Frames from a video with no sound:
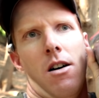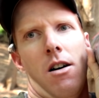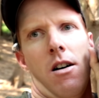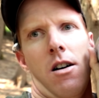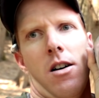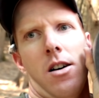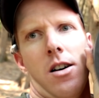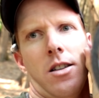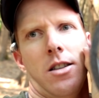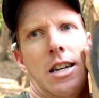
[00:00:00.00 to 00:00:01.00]

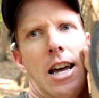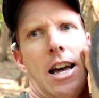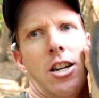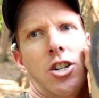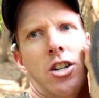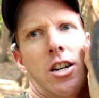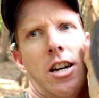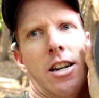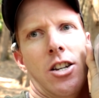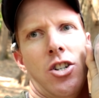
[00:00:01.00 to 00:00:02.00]
on the edge
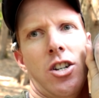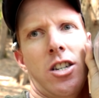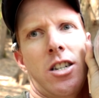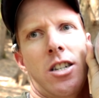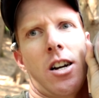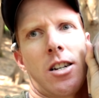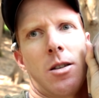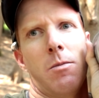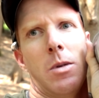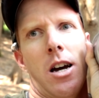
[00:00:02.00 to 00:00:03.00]
and it's just
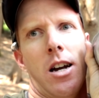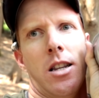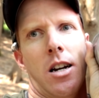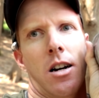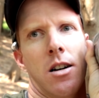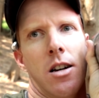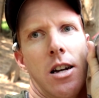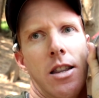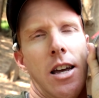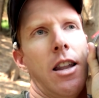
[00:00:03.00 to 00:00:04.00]
tucks in behind there.
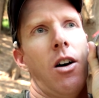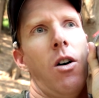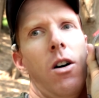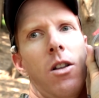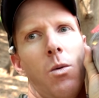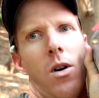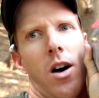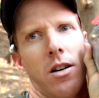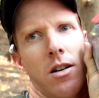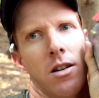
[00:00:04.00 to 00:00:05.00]
And then all the
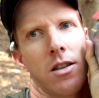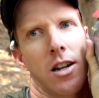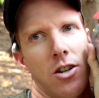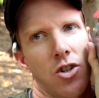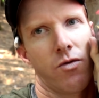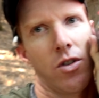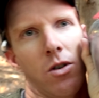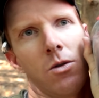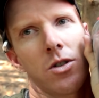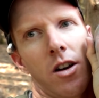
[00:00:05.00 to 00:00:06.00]
water that
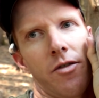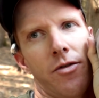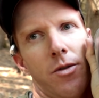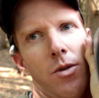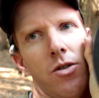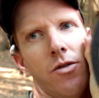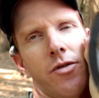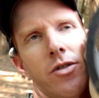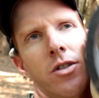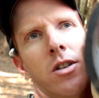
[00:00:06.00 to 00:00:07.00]
flows off the
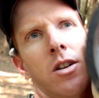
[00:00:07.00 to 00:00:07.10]
roof